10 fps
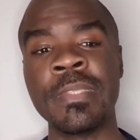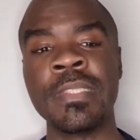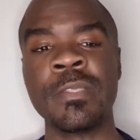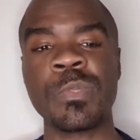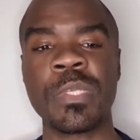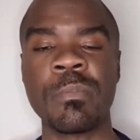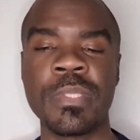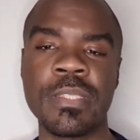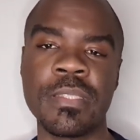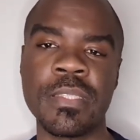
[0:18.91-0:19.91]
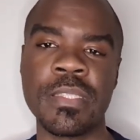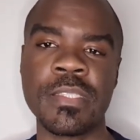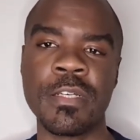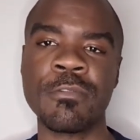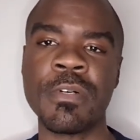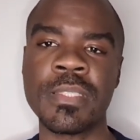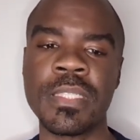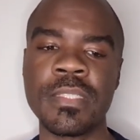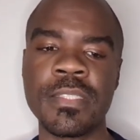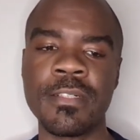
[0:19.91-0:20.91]
It was completely
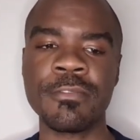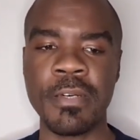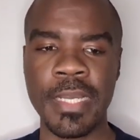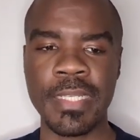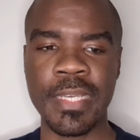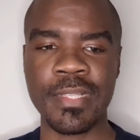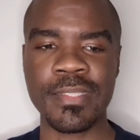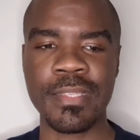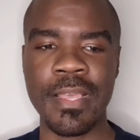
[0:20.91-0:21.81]
self-funded and self-financed,